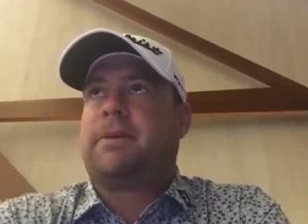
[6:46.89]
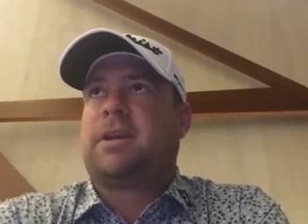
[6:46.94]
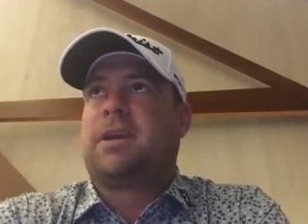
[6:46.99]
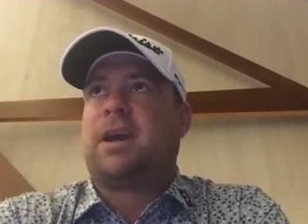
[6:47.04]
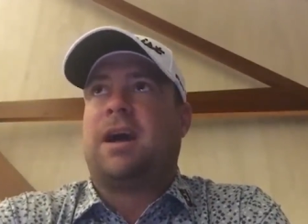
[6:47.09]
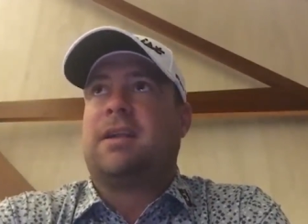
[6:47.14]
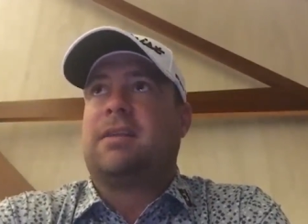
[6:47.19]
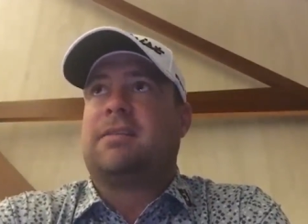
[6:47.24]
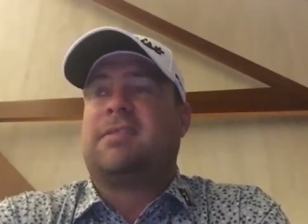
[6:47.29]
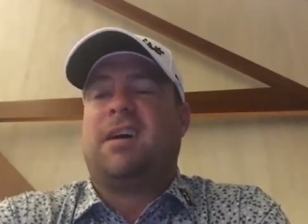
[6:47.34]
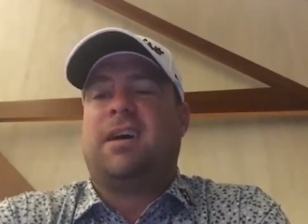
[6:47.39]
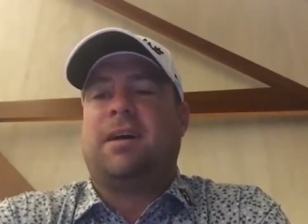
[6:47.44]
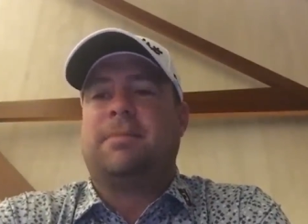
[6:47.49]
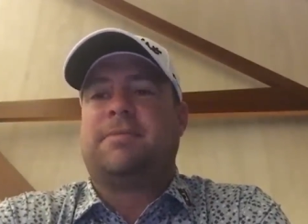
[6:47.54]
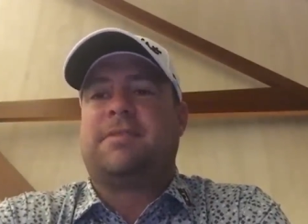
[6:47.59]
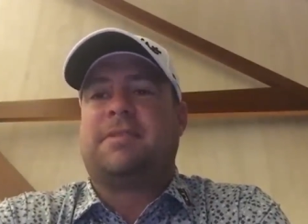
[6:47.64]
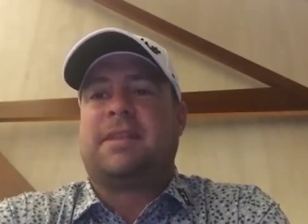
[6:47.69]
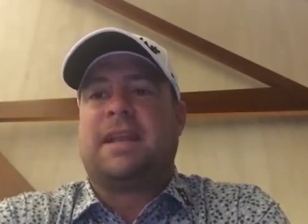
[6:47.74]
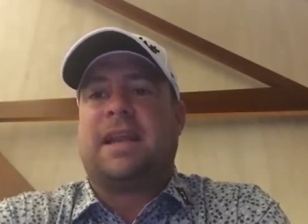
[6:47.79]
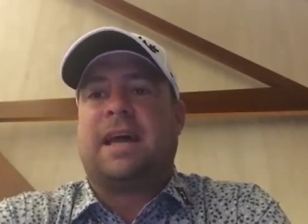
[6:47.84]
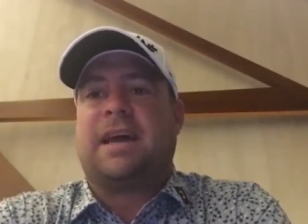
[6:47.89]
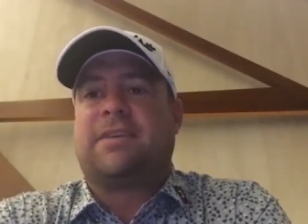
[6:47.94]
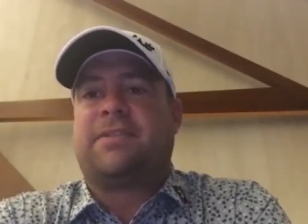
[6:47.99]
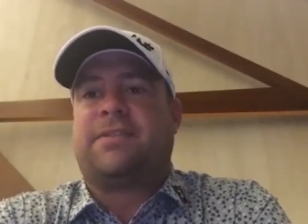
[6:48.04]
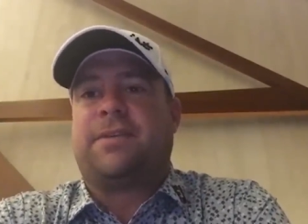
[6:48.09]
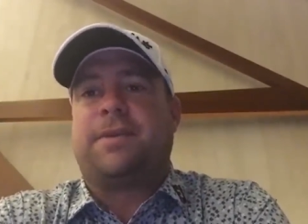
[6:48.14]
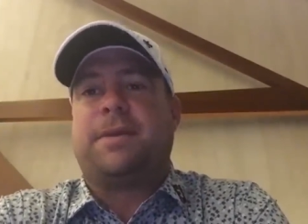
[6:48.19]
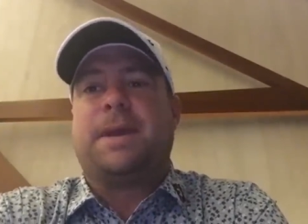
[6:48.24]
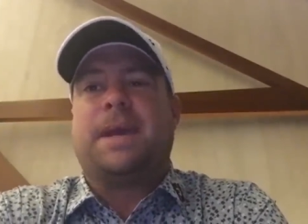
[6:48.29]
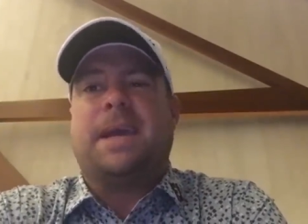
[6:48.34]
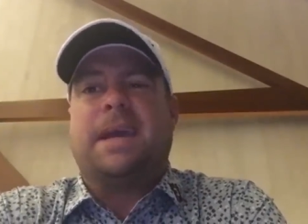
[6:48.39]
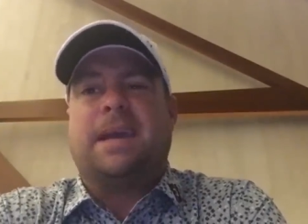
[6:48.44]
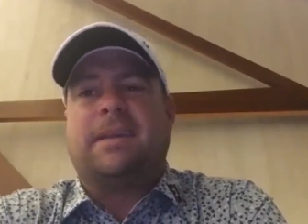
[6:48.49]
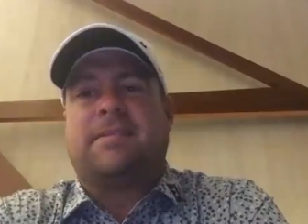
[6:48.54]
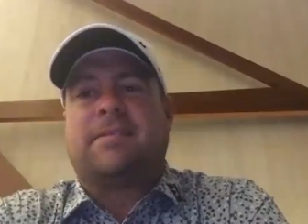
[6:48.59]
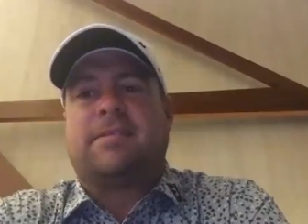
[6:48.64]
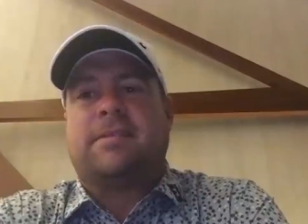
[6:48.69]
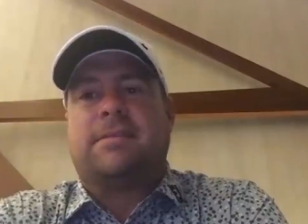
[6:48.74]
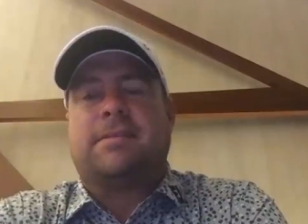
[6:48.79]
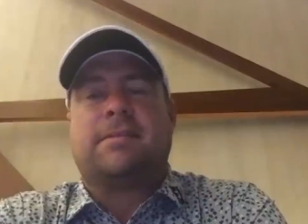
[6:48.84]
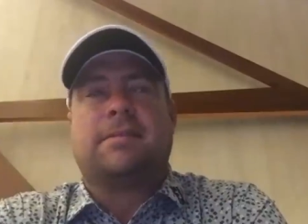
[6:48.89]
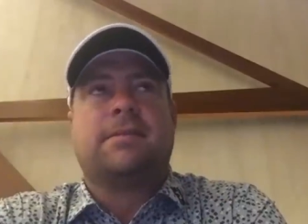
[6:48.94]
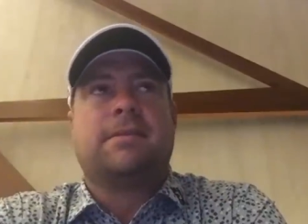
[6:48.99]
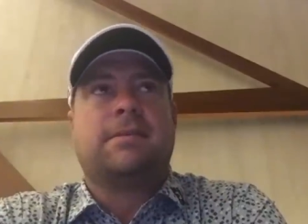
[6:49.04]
couple of times in the last few years, and